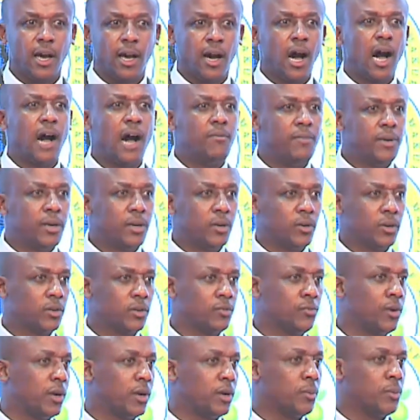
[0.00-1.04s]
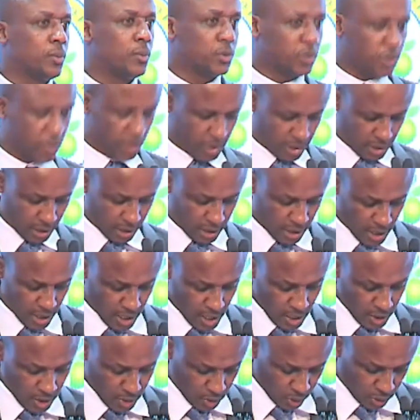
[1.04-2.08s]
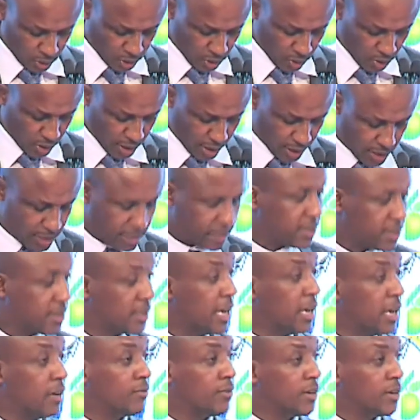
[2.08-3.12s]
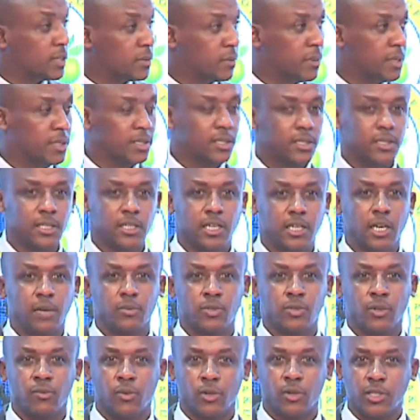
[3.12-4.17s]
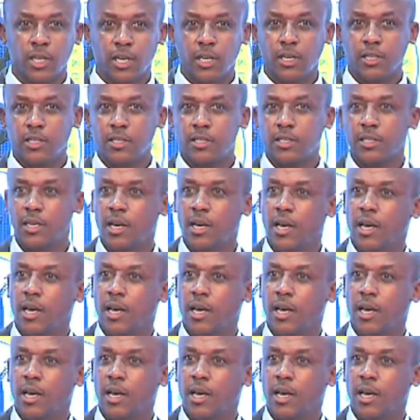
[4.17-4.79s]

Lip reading: have been looking for an opportunity to showcase their investments in terms of hotels.